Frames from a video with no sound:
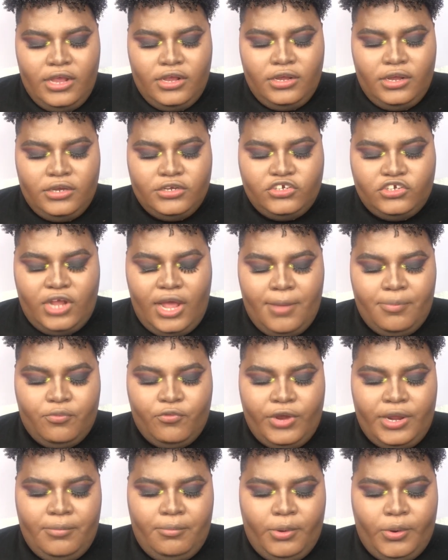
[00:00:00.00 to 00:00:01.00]
Shop
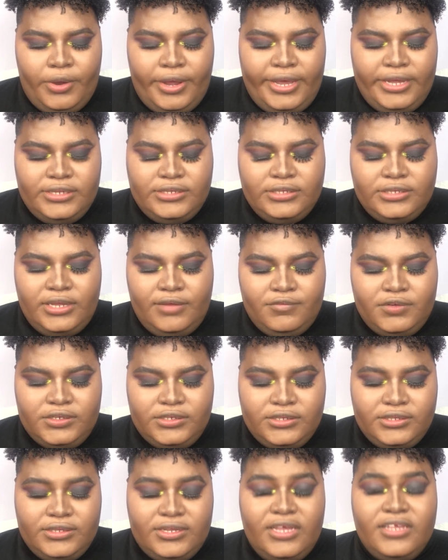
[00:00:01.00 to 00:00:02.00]
Rainbow
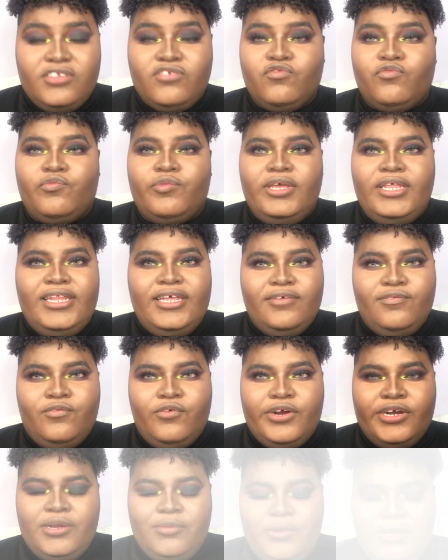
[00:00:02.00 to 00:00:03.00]
876. Really
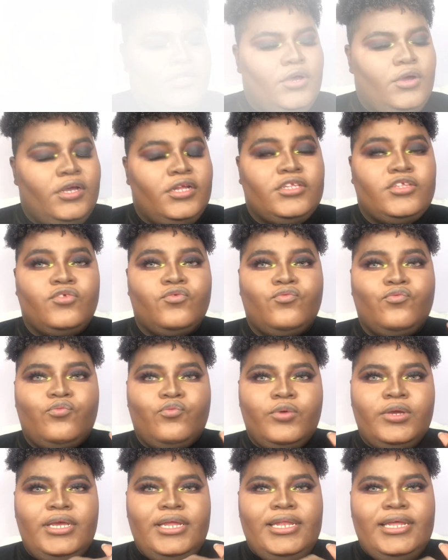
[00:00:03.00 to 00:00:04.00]
affordable, so it's
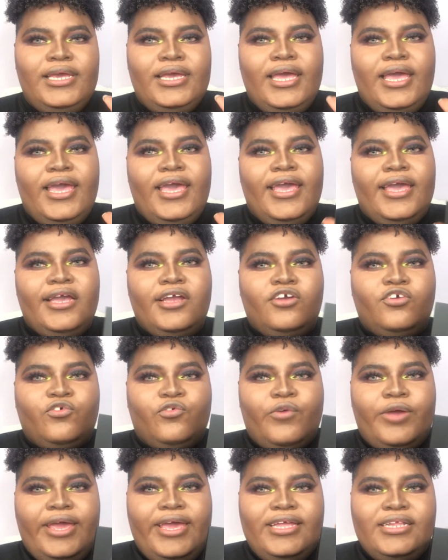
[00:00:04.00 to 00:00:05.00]
really a
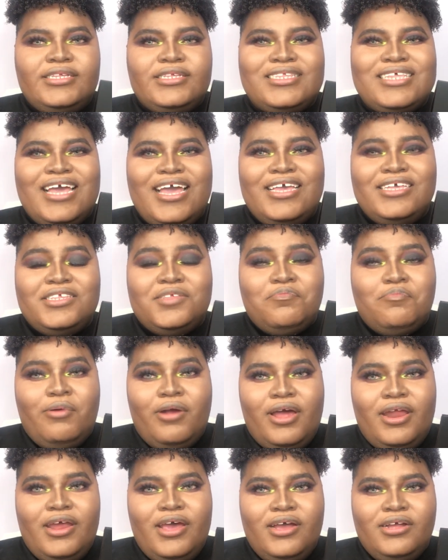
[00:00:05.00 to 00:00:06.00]
great size
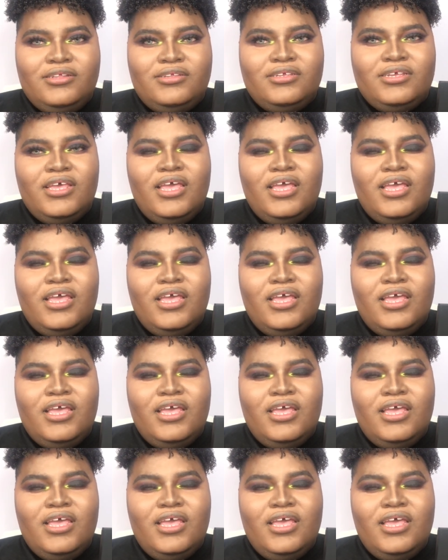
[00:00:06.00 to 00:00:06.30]
product.